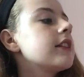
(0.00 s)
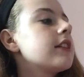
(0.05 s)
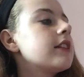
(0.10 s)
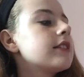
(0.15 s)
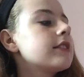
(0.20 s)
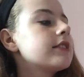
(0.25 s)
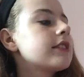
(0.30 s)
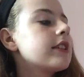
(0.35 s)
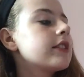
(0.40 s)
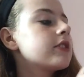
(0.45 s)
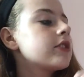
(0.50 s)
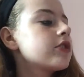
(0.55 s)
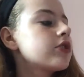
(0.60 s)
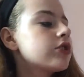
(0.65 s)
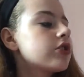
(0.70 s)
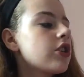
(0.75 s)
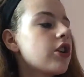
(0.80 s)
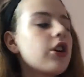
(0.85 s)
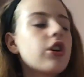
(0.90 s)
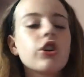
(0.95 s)
it says
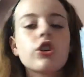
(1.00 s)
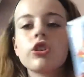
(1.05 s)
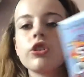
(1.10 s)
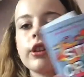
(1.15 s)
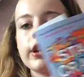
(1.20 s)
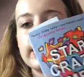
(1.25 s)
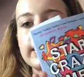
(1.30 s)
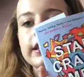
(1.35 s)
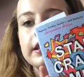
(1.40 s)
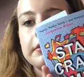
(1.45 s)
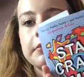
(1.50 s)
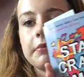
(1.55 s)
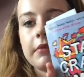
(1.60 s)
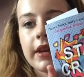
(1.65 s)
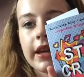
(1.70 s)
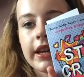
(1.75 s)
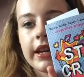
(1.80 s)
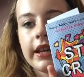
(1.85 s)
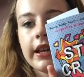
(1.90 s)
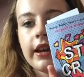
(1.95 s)
Star Crazy
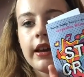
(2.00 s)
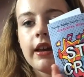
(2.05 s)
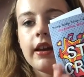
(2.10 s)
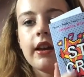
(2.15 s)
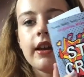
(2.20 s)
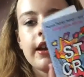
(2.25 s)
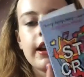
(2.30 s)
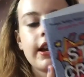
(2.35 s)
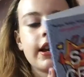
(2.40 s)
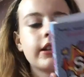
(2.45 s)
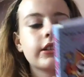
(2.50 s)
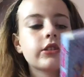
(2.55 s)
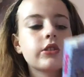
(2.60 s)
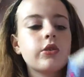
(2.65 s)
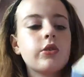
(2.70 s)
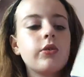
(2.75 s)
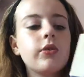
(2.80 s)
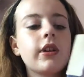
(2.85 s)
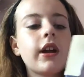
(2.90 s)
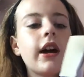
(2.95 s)
Me. It's
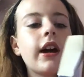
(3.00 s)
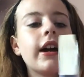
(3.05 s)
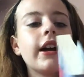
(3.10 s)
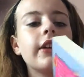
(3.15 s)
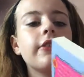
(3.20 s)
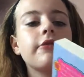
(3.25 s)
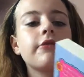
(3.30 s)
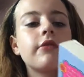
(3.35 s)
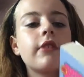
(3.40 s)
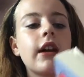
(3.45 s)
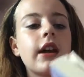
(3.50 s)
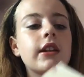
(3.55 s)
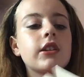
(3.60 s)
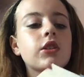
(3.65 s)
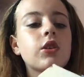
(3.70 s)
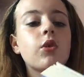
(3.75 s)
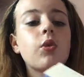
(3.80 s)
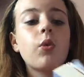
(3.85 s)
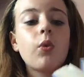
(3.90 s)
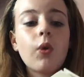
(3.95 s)
called, I've
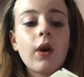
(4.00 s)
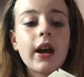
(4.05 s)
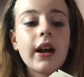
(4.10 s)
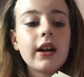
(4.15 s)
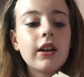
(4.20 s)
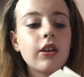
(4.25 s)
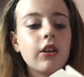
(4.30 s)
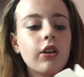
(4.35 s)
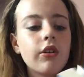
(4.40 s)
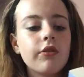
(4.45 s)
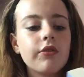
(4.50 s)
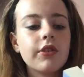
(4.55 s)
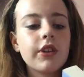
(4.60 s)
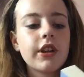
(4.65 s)
read quite a lot of